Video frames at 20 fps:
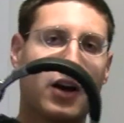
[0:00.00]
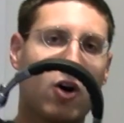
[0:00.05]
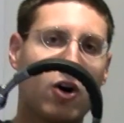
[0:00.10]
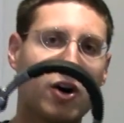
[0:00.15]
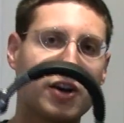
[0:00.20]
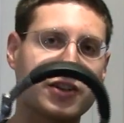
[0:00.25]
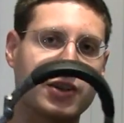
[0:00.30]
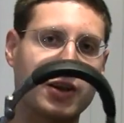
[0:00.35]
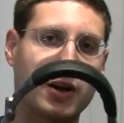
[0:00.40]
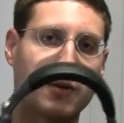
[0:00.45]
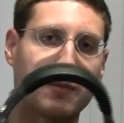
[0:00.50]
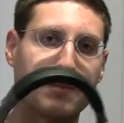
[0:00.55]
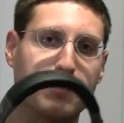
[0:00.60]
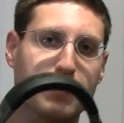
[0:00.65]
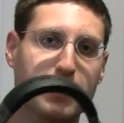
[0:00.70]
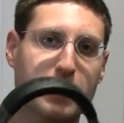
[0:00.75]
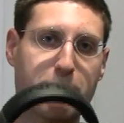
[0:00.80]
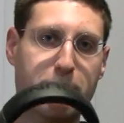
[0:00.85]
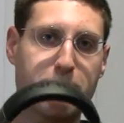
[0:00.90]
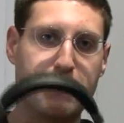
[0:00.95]

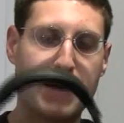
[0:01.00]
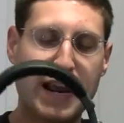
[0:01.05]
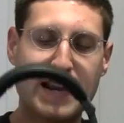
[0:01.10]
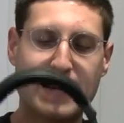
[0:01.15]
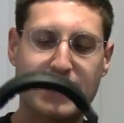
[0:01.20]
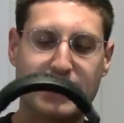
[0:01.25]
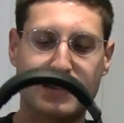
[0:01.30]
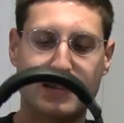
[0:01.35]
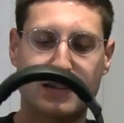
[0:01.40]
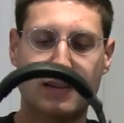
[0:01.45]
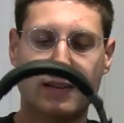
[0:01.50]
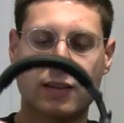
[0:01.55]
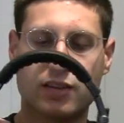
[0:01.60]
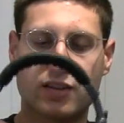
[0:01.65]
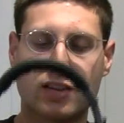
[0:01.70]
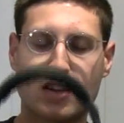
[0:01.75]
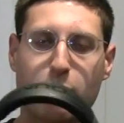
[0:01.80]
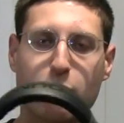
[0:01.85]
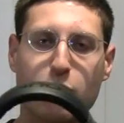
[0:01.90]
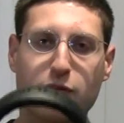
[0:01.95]
Also, the bass, the
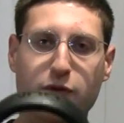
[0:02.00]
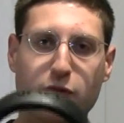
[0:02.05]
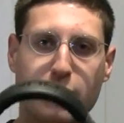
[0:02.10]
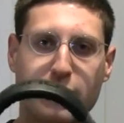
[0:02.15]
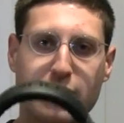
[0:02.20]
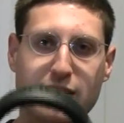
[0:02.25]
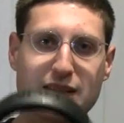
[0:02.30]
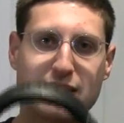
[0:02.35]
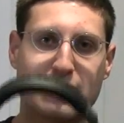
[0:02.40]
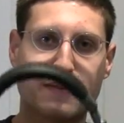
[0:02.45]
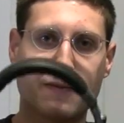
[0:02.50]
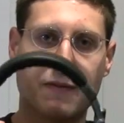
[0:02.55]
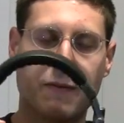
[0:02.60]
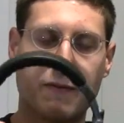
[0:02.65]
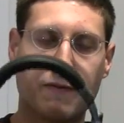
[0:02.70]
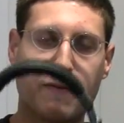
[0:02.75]
subwoofer on this is